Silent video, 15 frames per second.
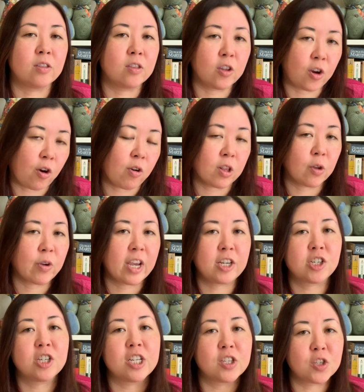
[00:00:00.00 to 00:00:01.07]
the current
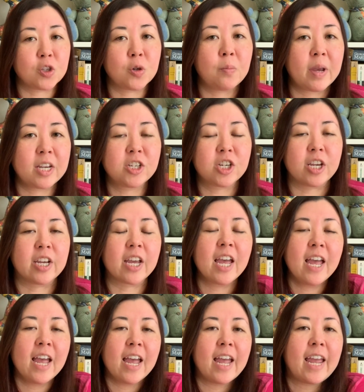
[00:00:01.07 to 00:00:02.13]
location is New Beijing.
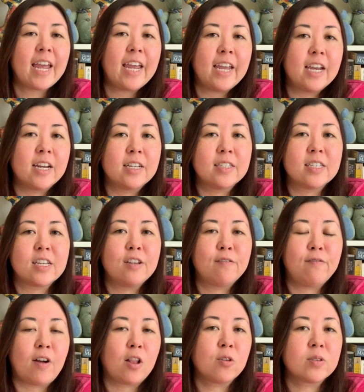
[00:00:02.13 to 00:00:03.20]
And it
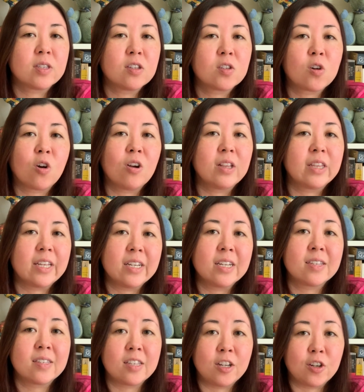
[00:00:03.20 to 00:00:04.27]
follows this girl, Linh
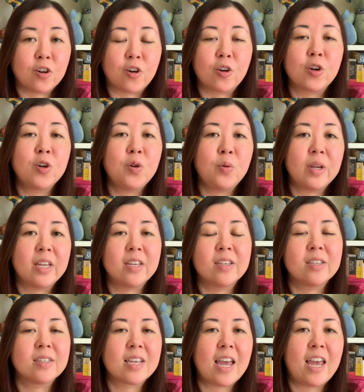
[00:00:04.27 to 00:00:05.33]
Cinder, who
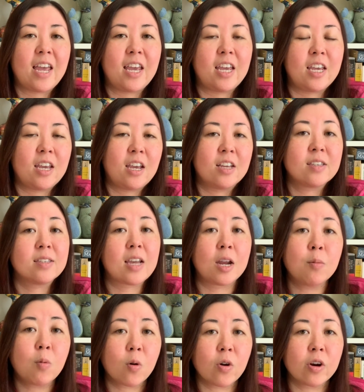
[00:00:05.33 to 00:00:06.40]
is a
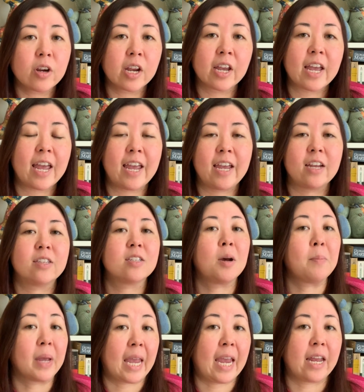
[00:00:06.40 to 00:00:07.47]
cyborg and a
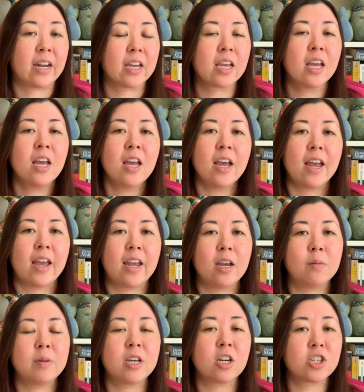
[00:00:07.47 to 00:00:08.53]
mechanic.
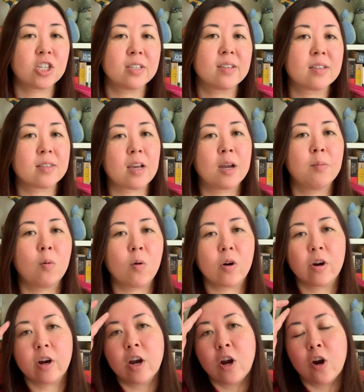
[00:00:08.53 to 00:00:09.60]
And because she's a
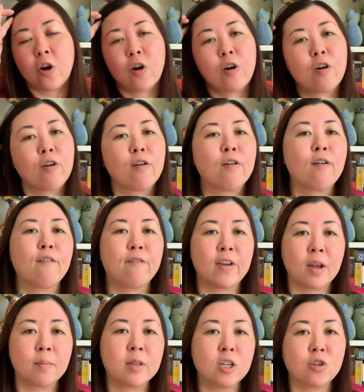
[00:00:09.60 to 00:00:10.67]
cyborg, her
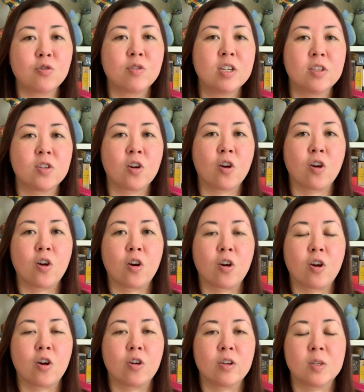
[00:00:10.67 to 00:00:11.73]
family treats
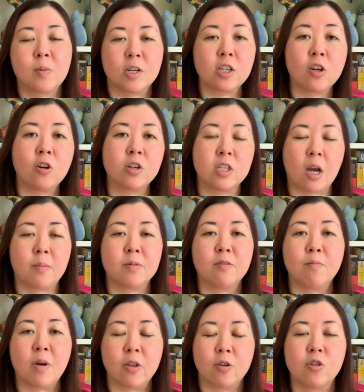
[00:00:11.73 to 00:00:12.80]
her, especially her adoptive
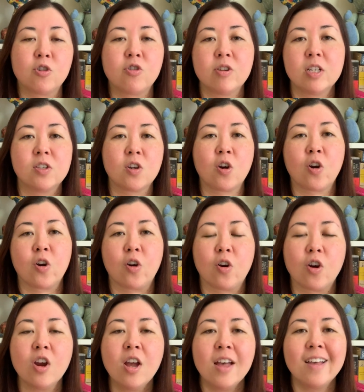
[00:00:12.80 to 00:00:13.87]
mother, treats
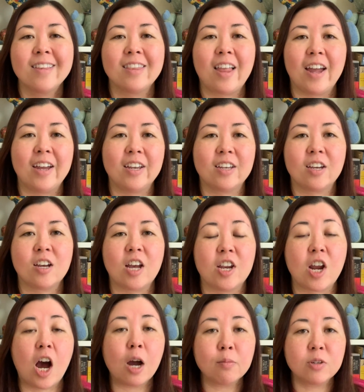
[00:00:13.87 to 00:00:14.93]
her like
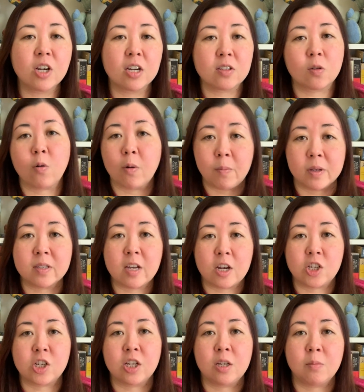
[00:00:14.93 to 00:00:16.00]
an object or a
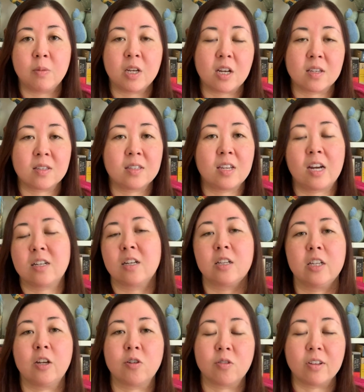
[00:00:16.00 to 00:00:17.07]
possession, because
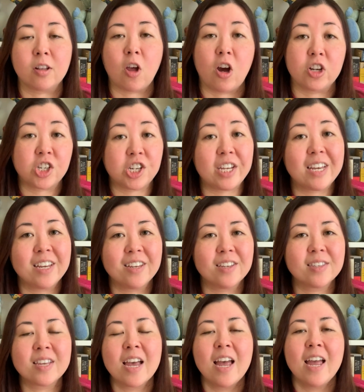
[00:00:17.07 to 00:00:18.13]
technically under the law she
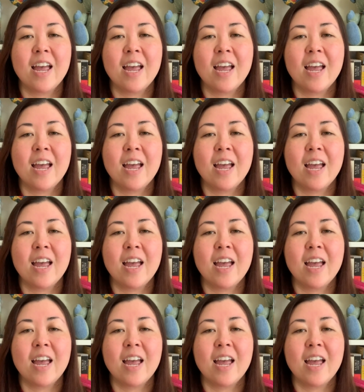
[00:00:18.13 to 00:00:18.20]
is,